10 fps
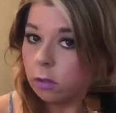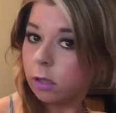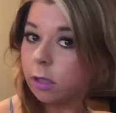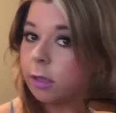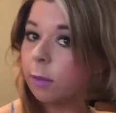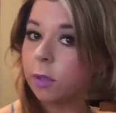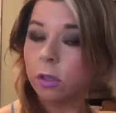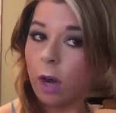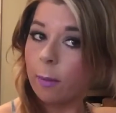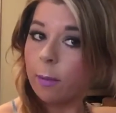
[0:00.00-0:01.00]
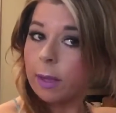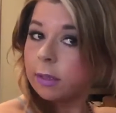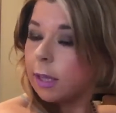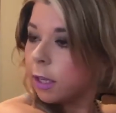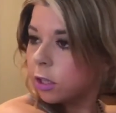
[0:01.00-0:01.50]
So you see, I'm just grabbing my
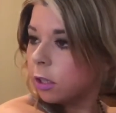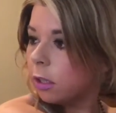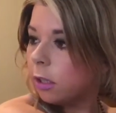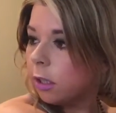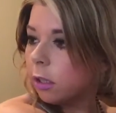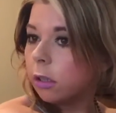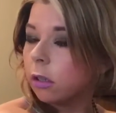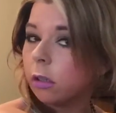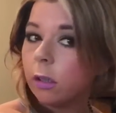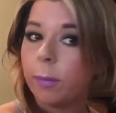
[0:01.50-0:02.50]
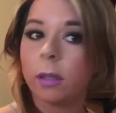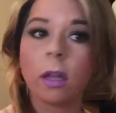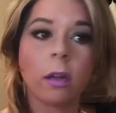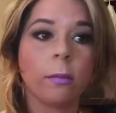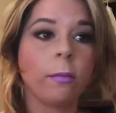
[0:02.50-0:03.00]
section and then clipping
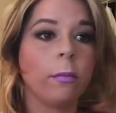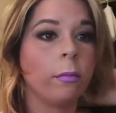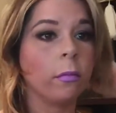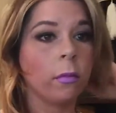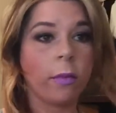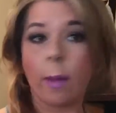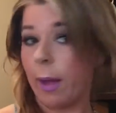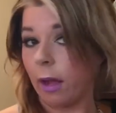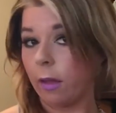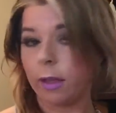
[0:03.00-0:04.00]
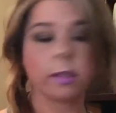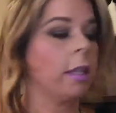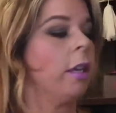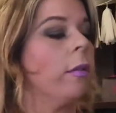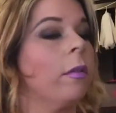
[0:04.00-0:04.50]
that back. Oh, that's
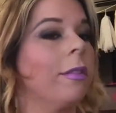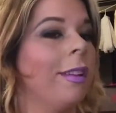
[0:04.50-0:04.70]
cute.